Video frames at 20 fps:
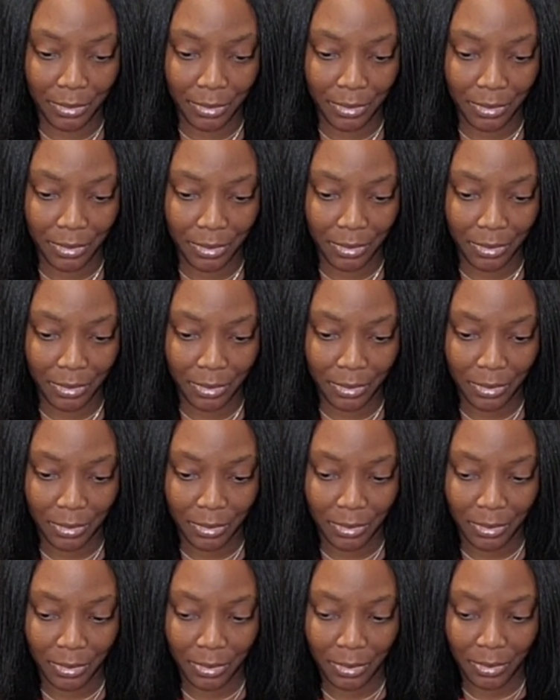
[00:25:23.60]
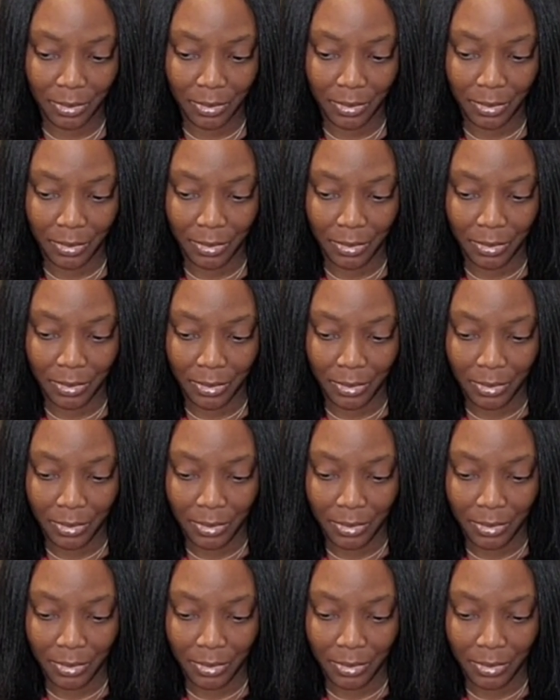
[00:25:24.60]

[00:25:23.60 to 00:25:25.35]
No one is speaking in this clip.